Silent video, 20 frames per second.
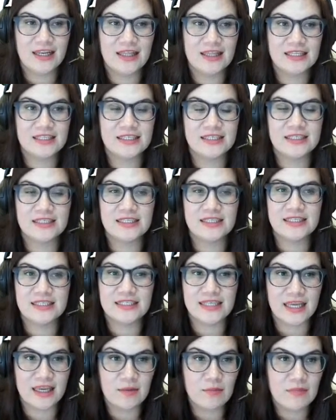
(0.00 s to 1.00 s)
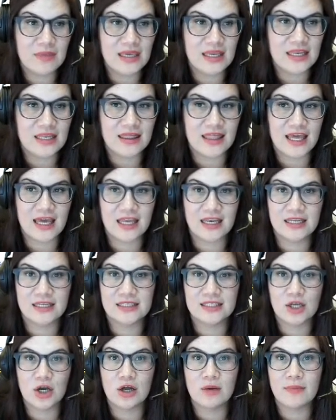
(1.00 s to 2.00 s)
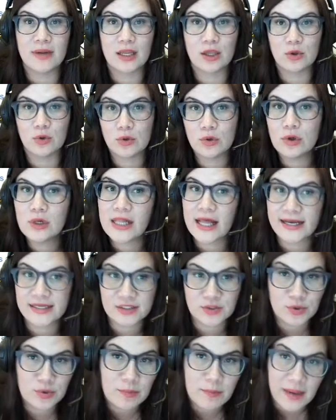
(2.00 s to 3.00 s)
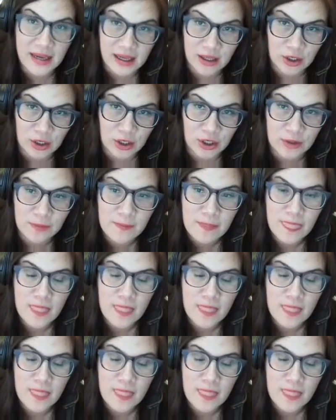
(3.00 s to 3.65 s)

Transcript: This is the same Meet that is on my Google Classroom banner,